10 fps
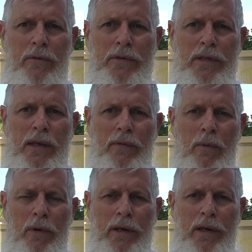See
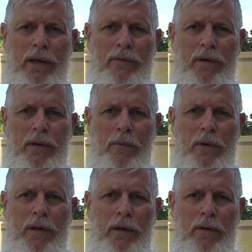everyone in heaven that
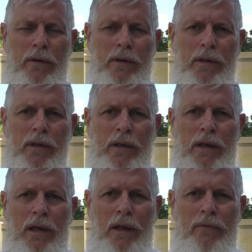we know.
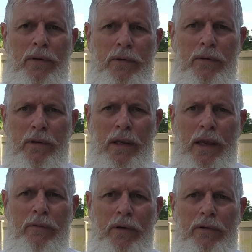I love you.
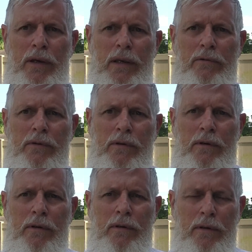Have a great
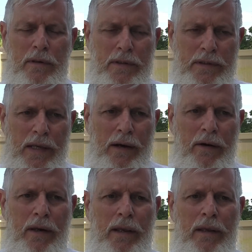
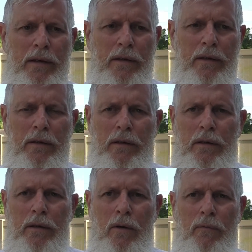Saturday.
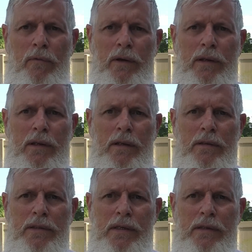Hopefully
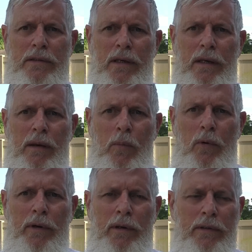see you Sunday
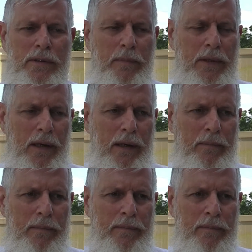morning
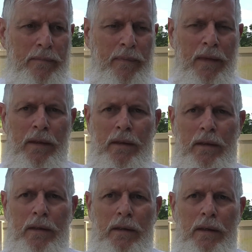sometime.
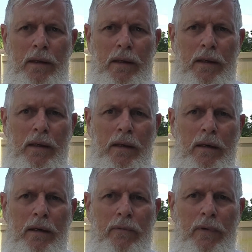
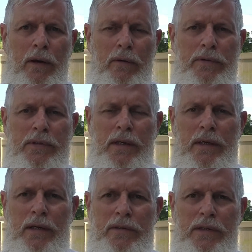And if I don't see
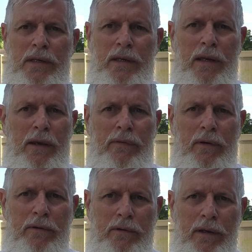you, I'll see you in
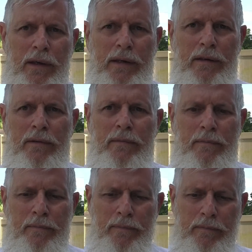heaven, right?
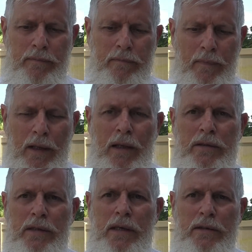
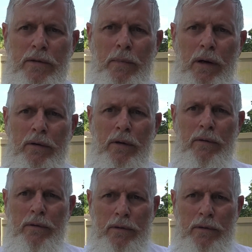See you tomorrow,